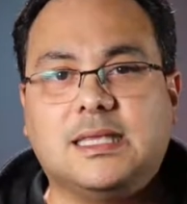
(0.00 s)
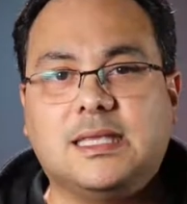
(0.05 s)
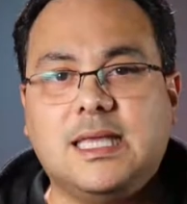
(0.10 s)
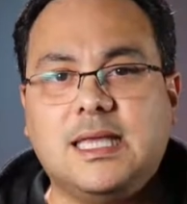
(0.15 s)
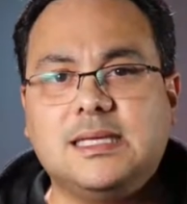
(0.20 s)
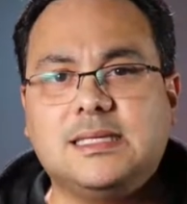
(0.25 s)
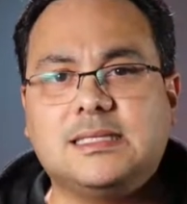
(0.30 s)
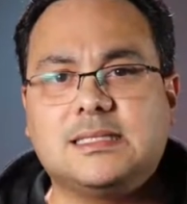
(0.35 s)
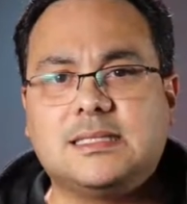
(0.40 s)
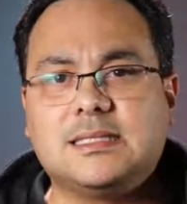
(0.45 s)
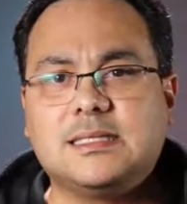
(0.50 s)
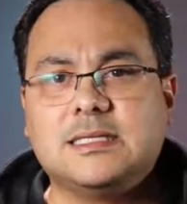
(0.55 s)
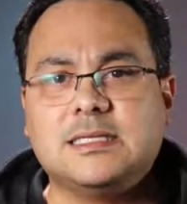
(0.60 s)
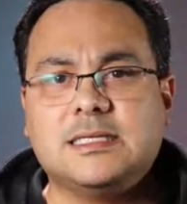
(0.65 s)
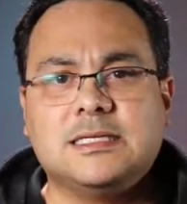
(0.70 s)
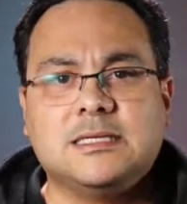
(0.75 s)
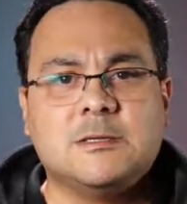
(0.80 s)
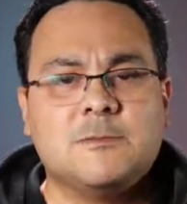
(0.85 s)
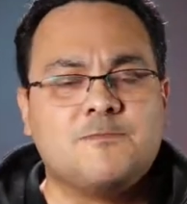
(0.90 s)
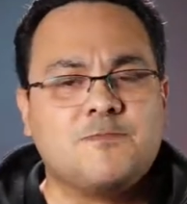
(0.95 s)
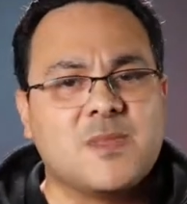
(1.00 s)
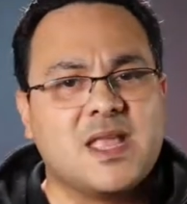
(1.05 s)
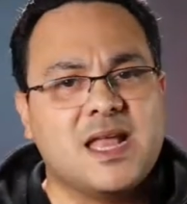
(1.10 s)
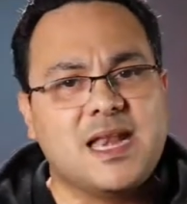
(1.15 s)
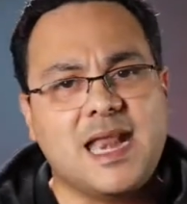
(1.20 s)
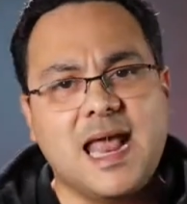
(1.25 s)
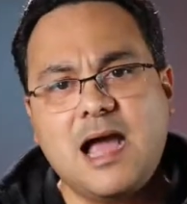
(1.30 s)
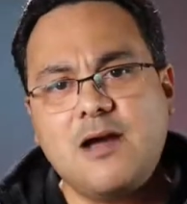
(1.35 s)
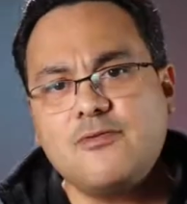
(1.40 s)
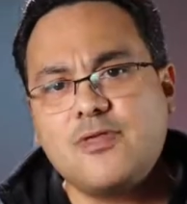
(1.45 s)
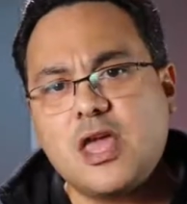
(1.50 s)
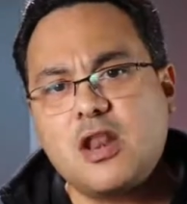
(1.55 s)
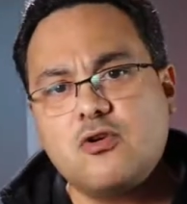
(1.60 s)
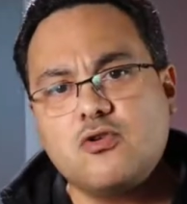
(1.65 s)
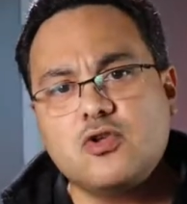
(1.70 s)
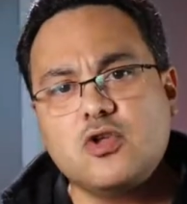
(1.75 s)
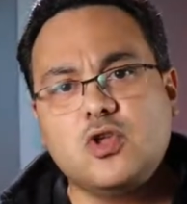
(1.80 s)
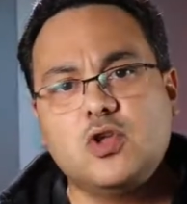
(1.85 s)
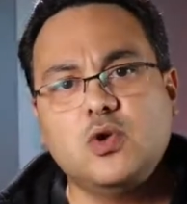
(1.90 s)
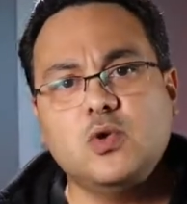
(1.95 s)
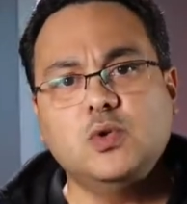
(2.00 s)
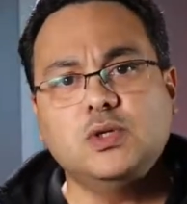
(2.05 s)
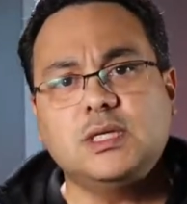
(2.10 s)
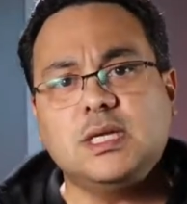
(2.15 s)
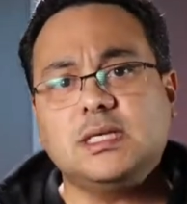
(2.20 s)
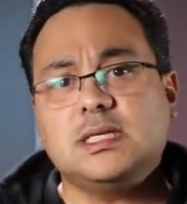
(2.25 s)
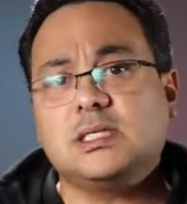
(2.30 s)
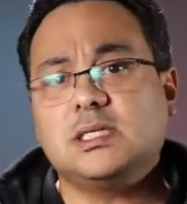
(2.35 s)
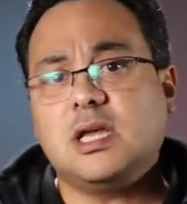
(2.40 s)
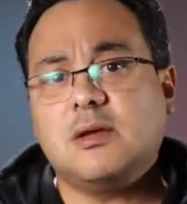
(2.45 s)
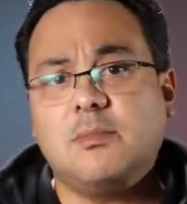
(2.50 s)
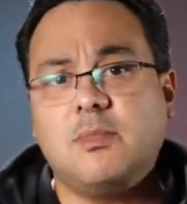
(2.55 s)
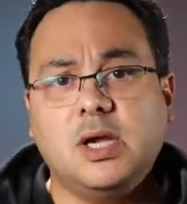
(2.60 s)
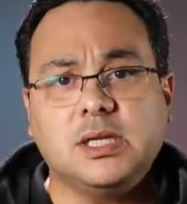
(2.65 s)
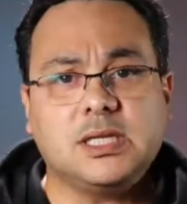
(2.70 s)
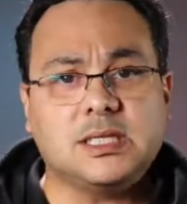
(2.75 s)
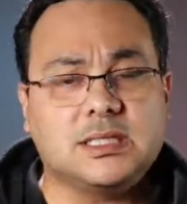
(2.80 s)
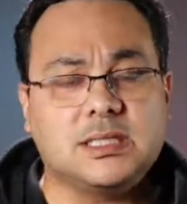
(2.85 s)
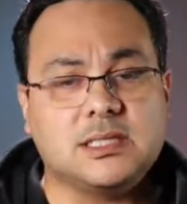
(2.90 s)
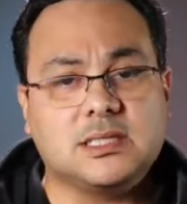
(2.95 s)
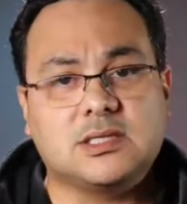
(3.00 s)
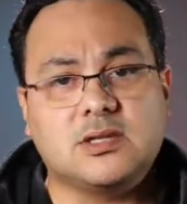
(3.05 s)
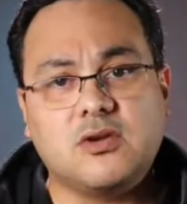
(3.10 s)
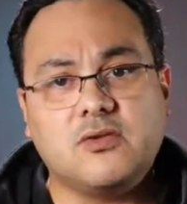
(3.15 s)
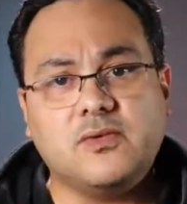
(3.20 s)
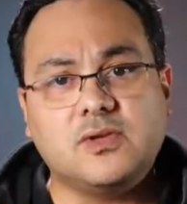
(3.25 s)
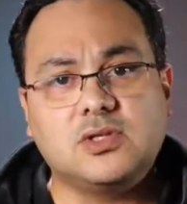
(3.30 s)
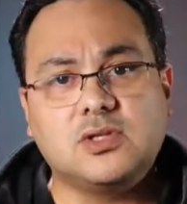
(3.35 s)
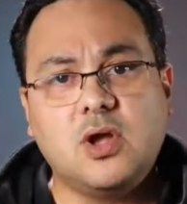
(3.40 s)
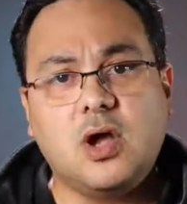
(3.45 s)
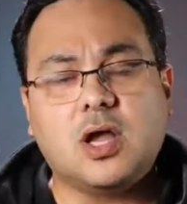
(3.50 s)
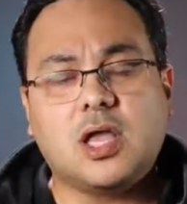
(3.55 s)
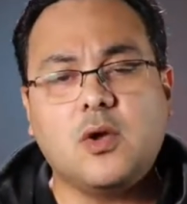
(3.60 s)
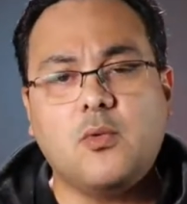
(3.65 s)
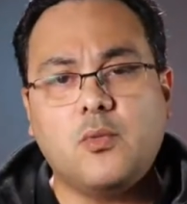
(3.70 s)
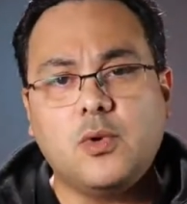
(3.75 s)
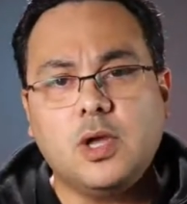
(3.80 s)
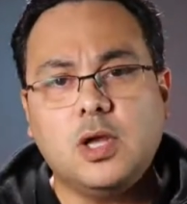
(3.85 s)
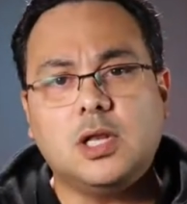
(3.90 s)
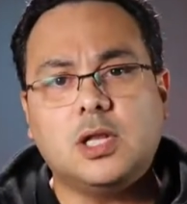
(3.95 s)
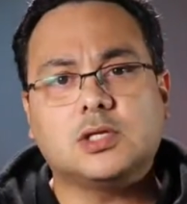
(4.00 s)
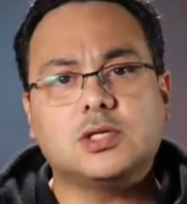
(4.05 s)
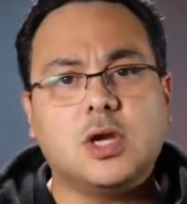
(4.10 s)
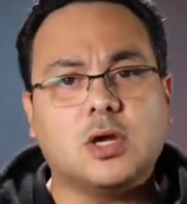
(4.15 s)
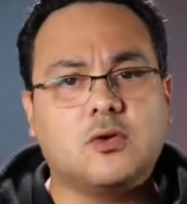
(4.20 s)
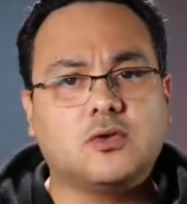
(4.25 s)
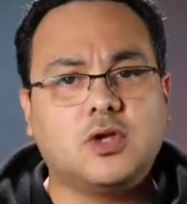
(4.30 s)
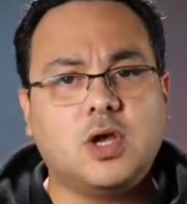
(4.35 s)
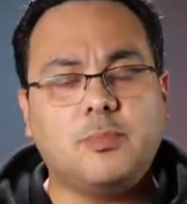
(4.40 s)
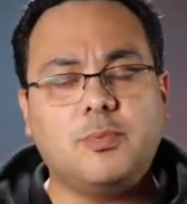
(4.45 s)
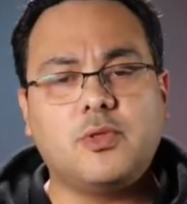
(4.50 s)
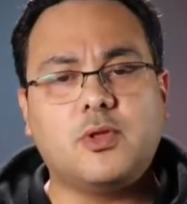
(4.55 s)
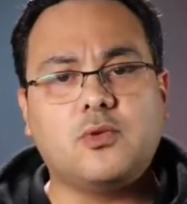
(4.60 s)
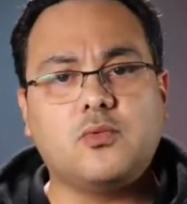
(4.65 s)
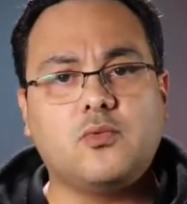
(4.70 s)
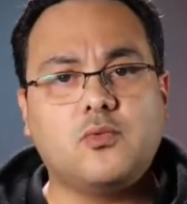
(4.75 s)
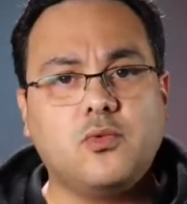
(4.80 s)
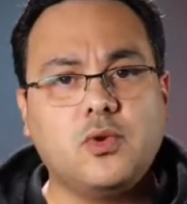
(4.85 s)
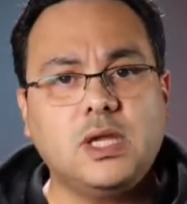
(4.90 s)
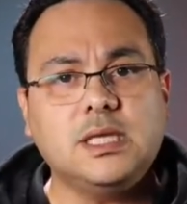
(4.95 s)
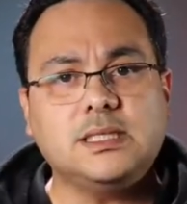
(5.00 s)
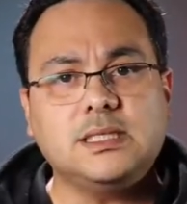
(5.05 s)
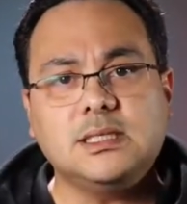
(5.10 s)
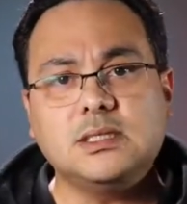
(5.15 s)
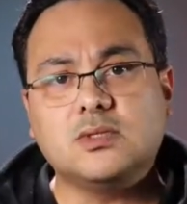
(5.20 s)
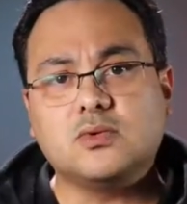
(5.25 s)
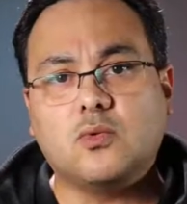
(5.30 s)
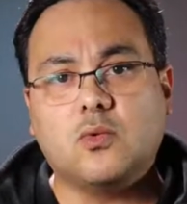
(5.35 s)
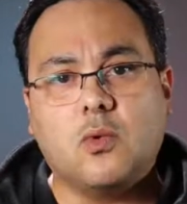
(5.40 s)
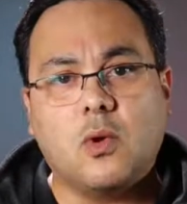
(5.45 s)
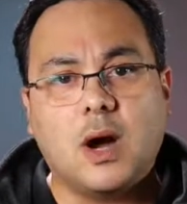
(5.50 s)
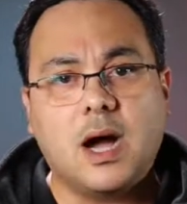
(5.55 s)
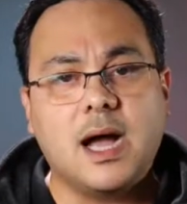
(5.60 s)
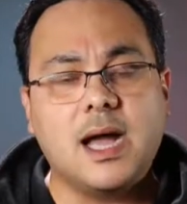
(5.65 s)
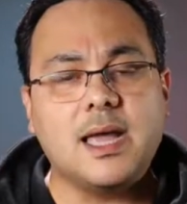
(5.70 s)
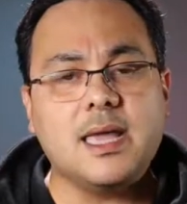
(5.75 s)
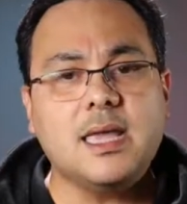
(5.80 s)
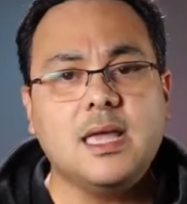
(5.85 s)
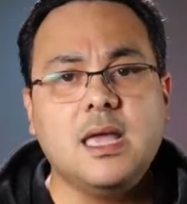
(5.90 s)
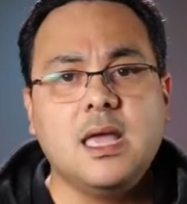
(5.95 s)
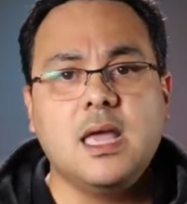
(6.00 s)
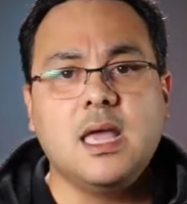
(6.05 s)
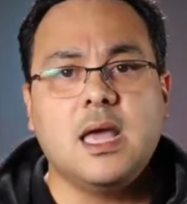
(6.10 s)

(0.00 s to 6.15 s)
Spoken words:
this, now they don't use it so much as a service dog, and we're gonna talk a couple of the reasons why.